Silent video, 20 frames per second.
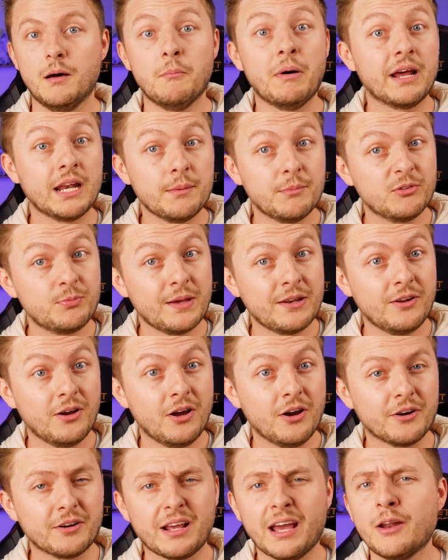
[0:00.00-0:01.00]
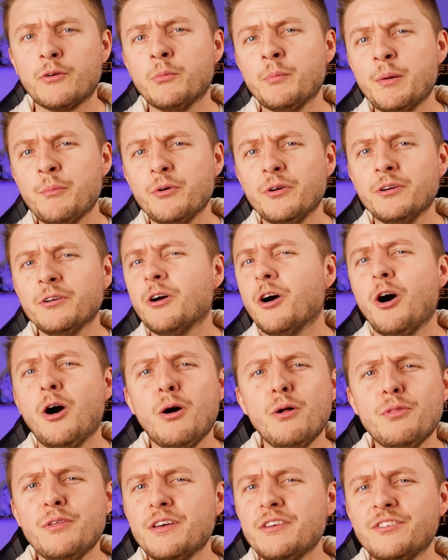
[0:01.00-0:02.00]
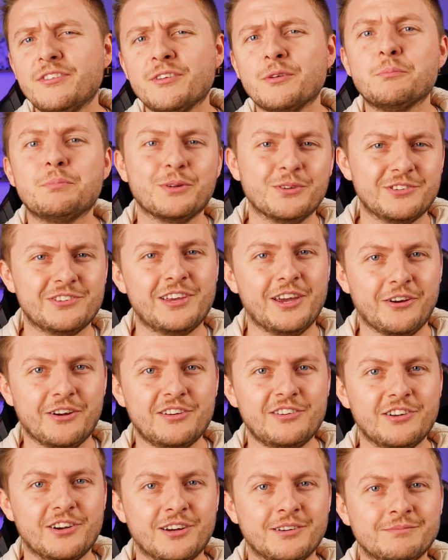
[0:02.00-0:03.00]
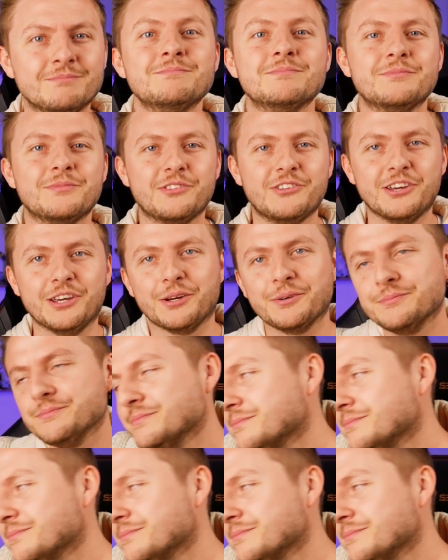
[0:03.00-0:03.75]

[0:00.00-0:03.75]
My name is Ben DeHart, and remember, all this builds character. See ya.